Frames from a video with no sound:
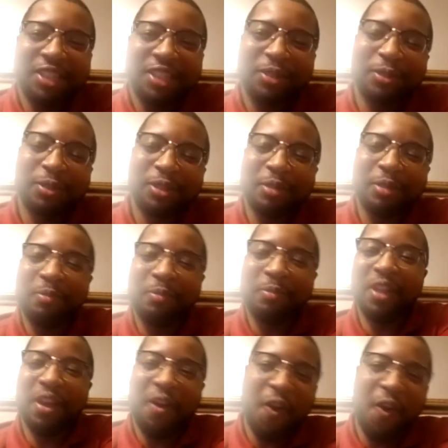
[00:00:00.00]
everybody was
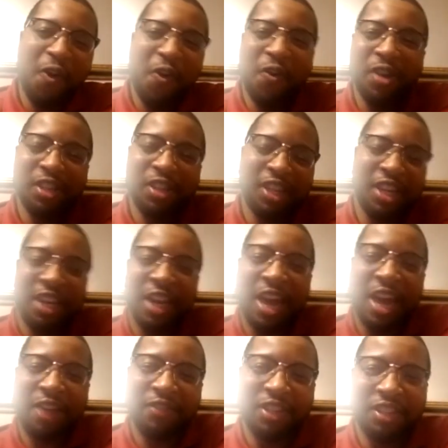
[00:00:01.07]
excited because it was gonna be like,
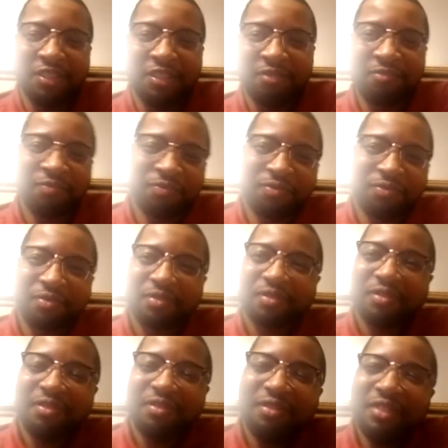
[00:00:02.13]
oh, is he gonna have a
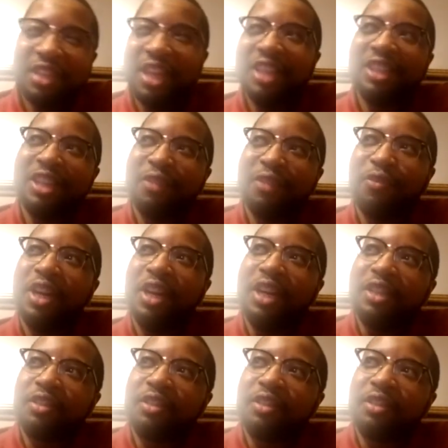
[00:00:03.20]
different?